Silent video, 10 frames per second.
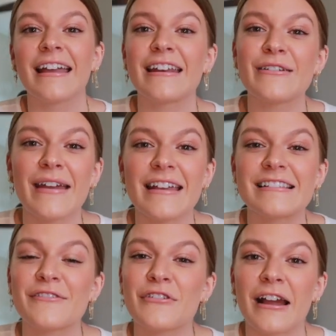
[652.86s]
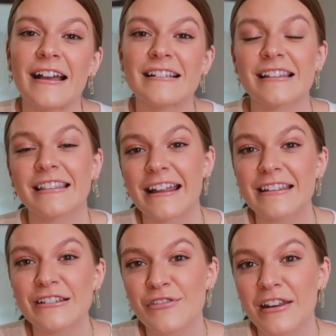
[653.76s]
Anyways, if you guys
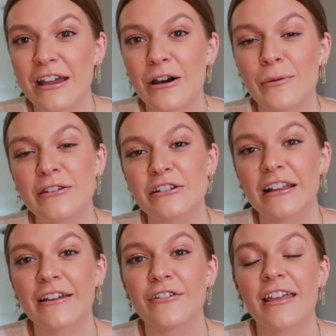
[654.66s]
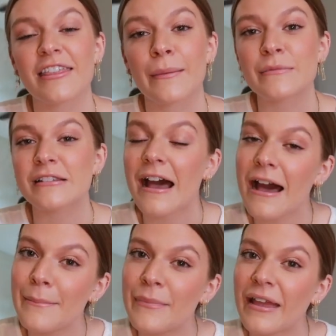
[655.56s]
like this video, be sure to give it a thumbs
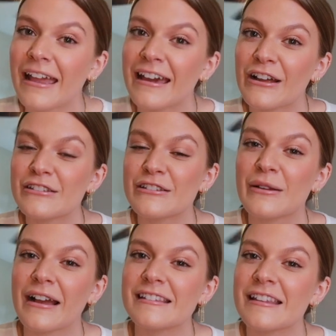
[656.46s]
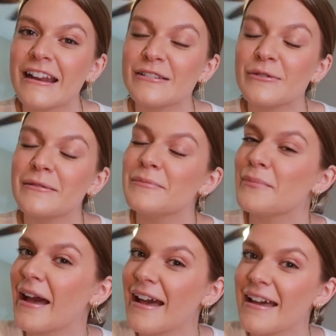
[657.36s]
up and I'll see you guys in the next one.
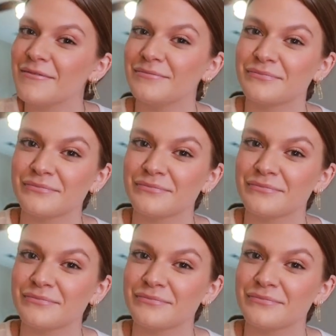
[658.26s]
Bye!